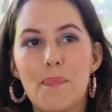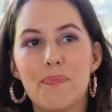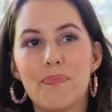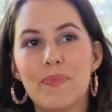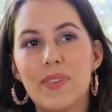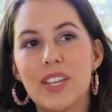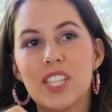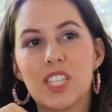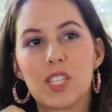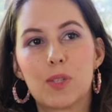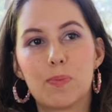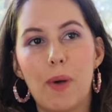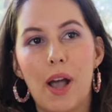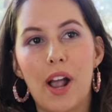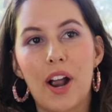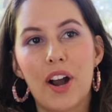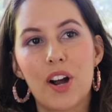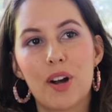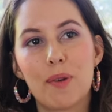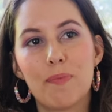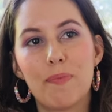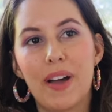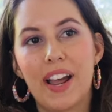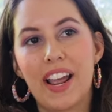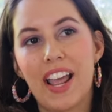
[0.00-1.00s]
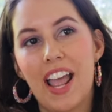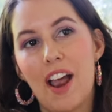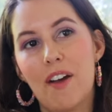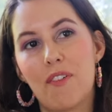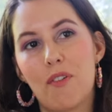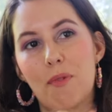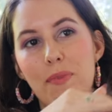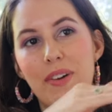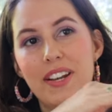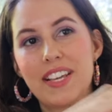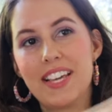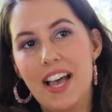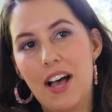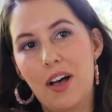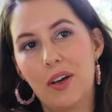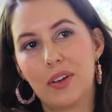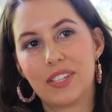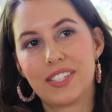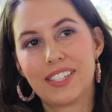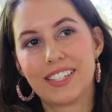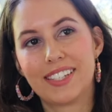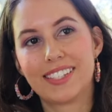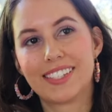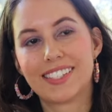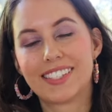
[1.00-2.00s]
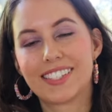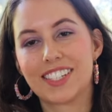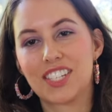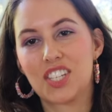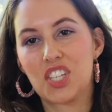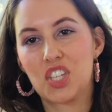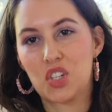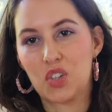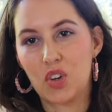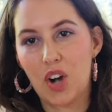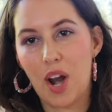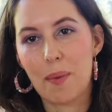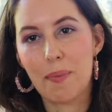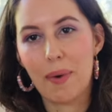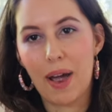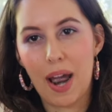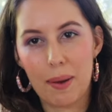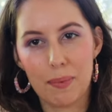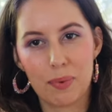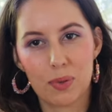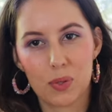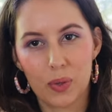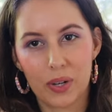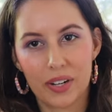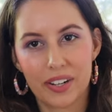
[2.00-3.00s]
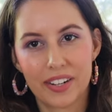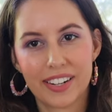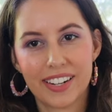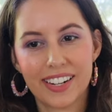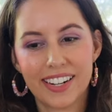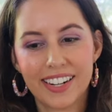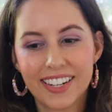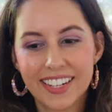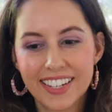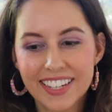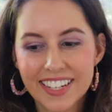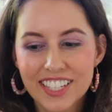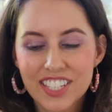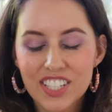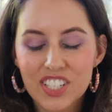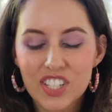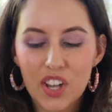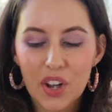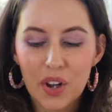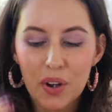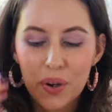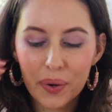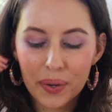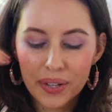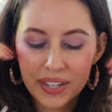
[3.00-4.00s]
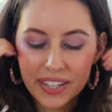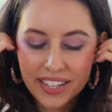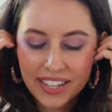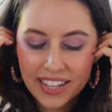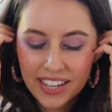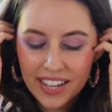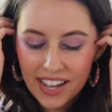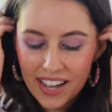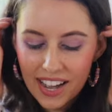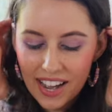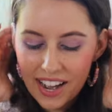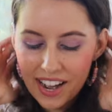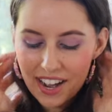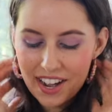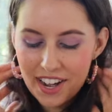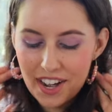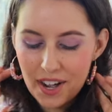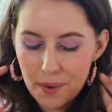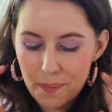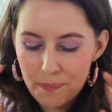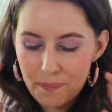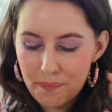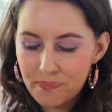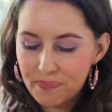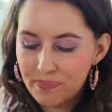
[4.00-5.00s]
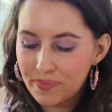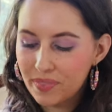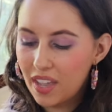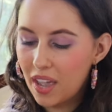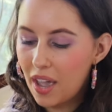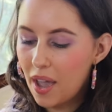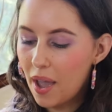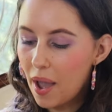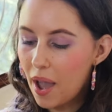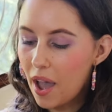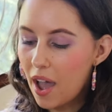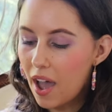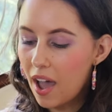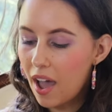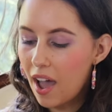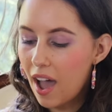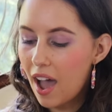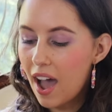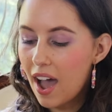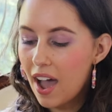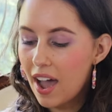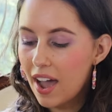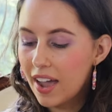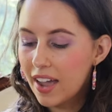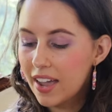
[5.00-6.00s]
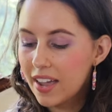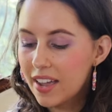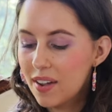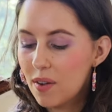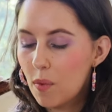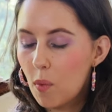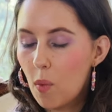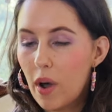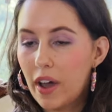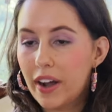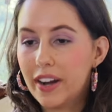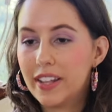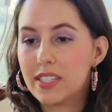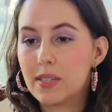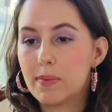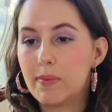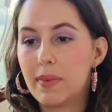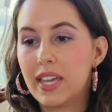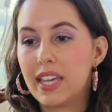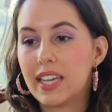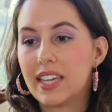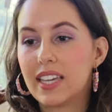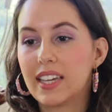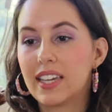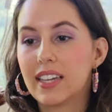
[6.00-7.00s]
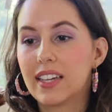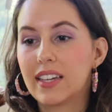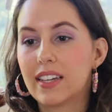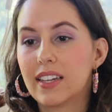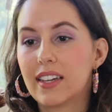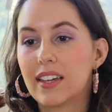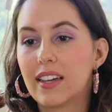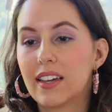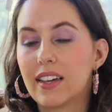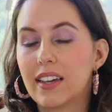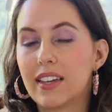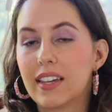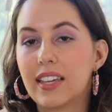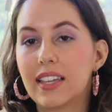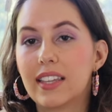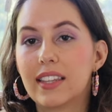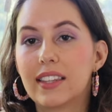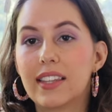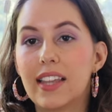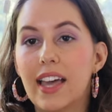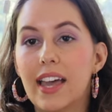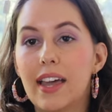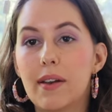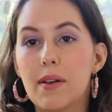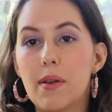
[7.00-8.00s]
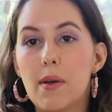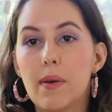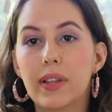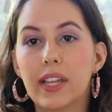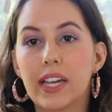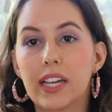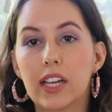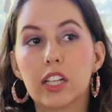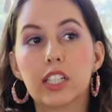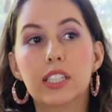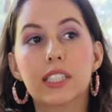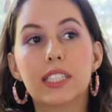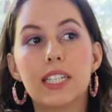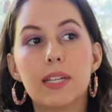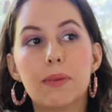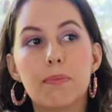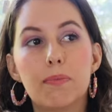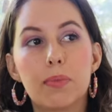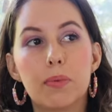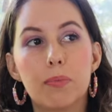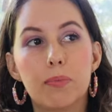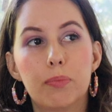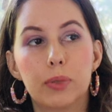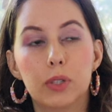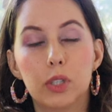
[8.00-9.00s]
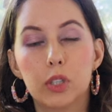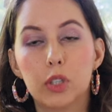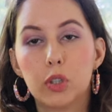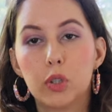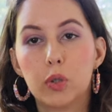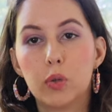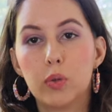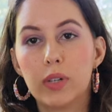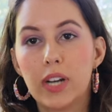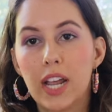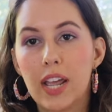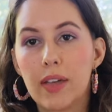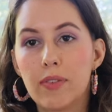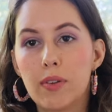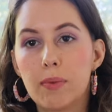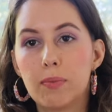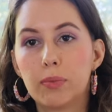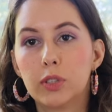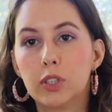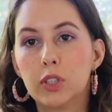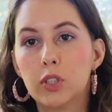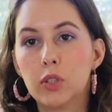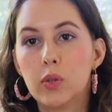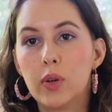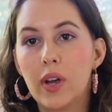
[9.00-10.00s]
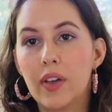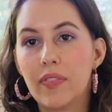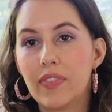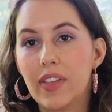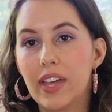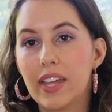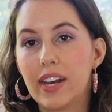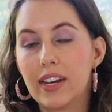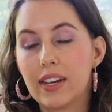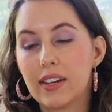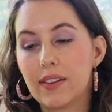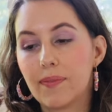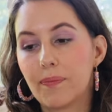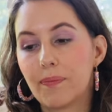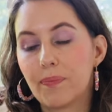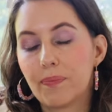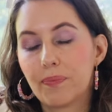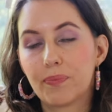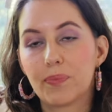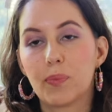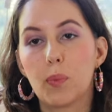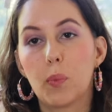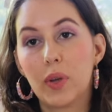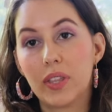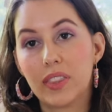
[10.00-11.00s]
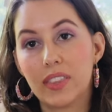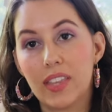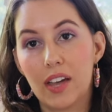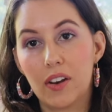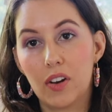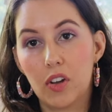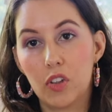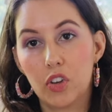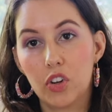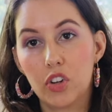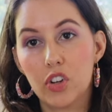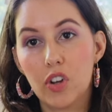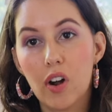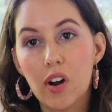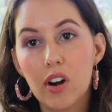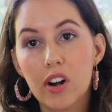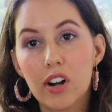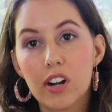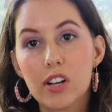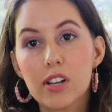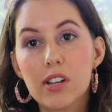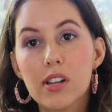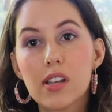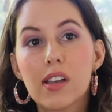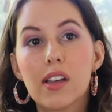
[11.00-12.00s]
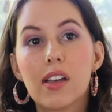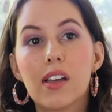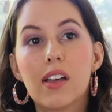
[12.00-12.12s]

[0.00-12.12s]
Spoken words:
inspired by everybody else's stripe hype sweater. So I wanted to make it in that like a deep blue, navy blue, and then with that other yarn.